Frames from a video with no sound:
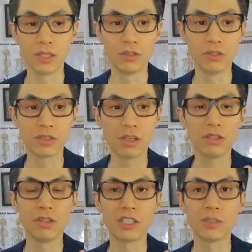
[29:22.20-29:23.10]
you start
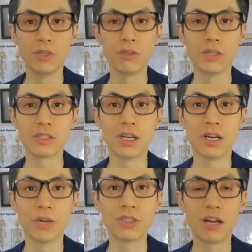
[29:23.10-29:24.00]
to experience a much